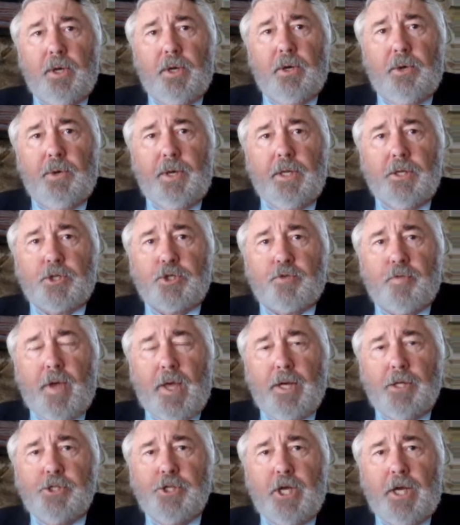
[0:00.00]
on a
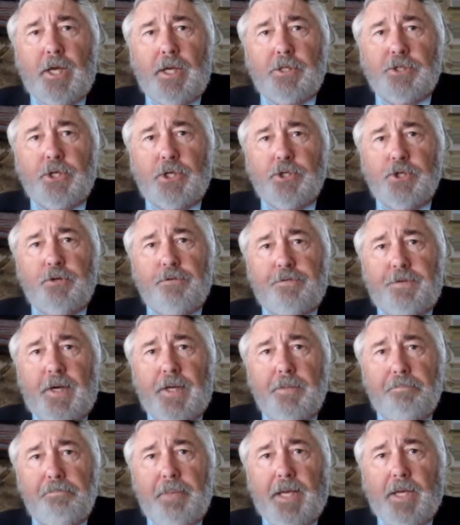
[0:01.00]

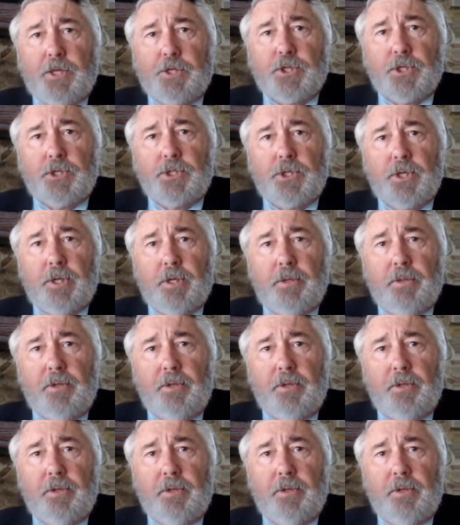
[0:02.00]
strategize-as-you-fight basis.